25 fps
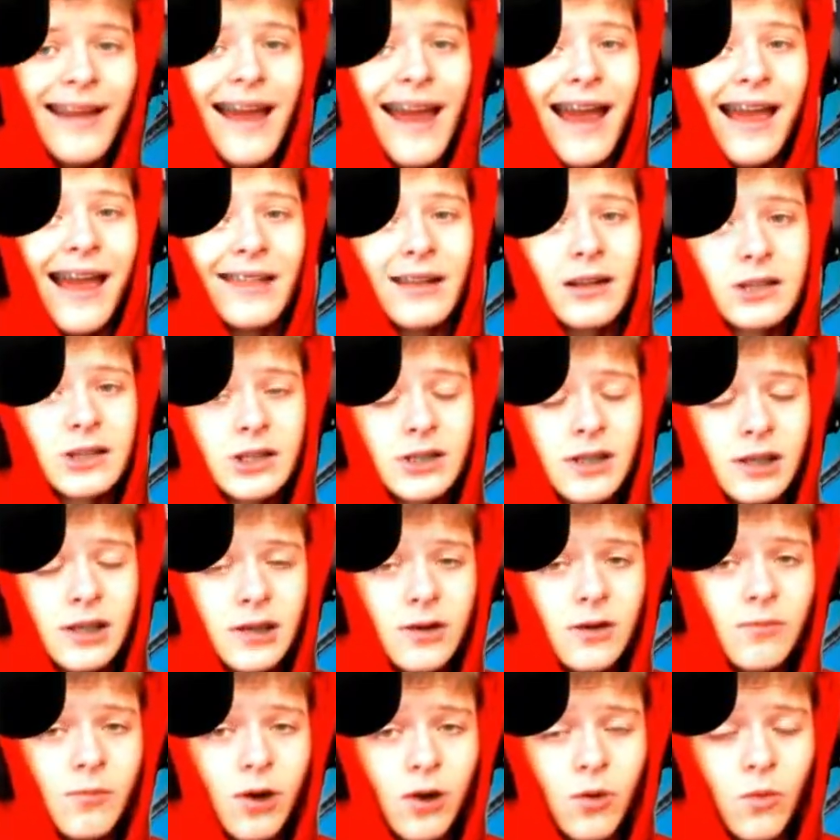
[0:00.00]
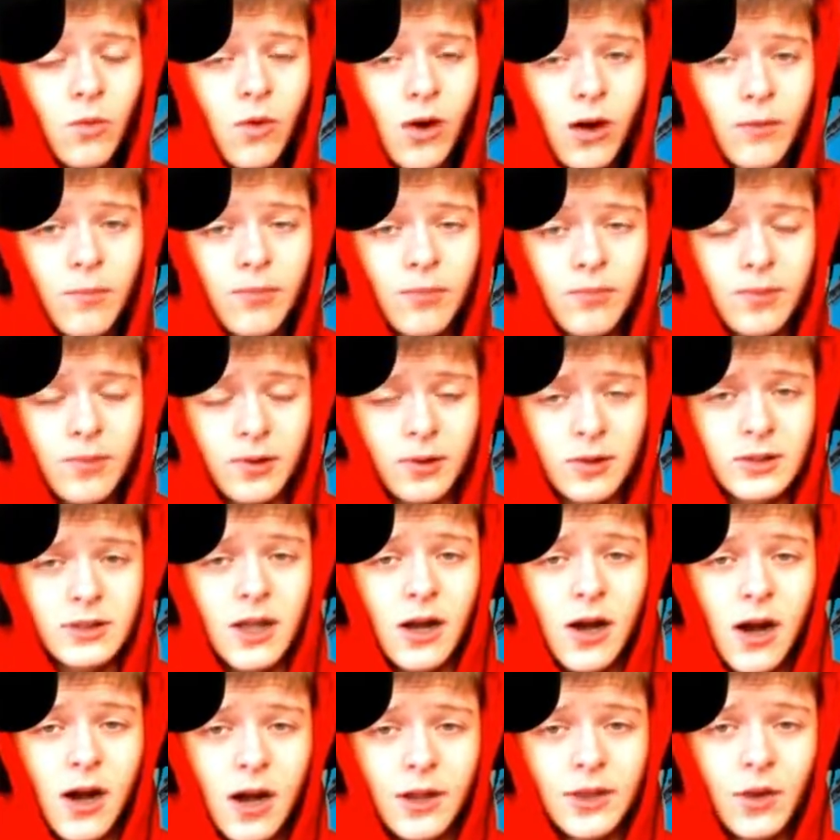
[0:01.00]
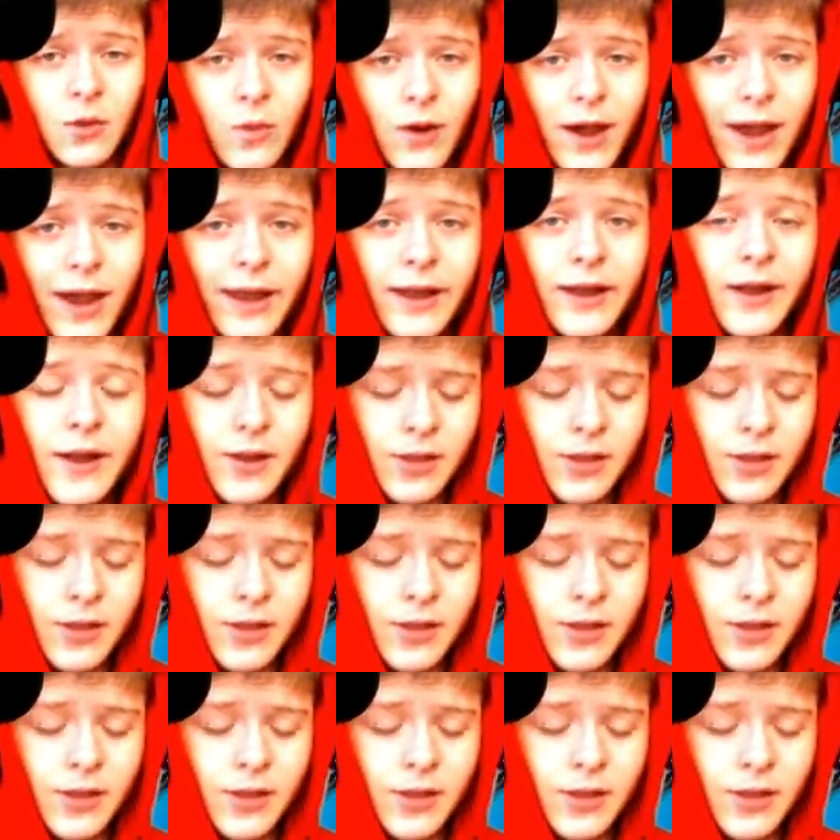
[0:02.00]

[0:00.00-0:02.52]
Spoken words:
and there's 2 more whirlpools on the way